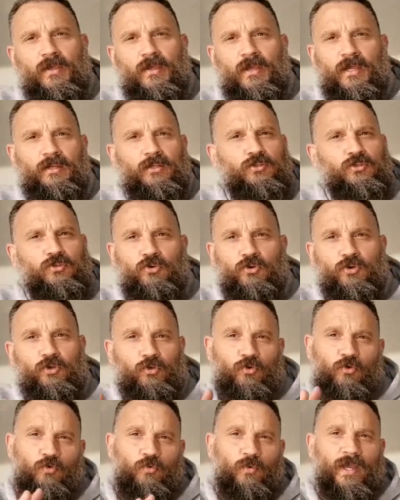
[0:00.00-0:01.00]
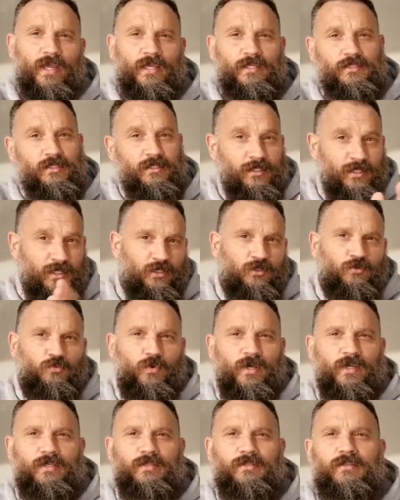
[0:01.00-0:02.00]
And it's not your ways, it's His
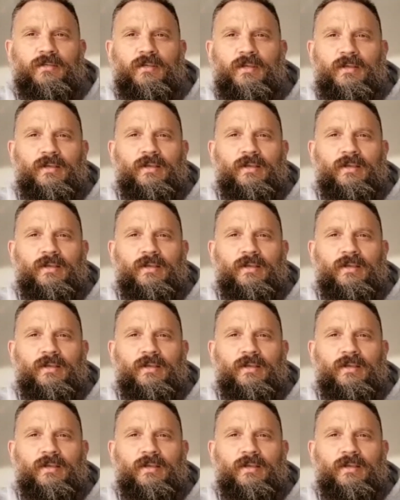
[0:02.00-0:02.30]
ways.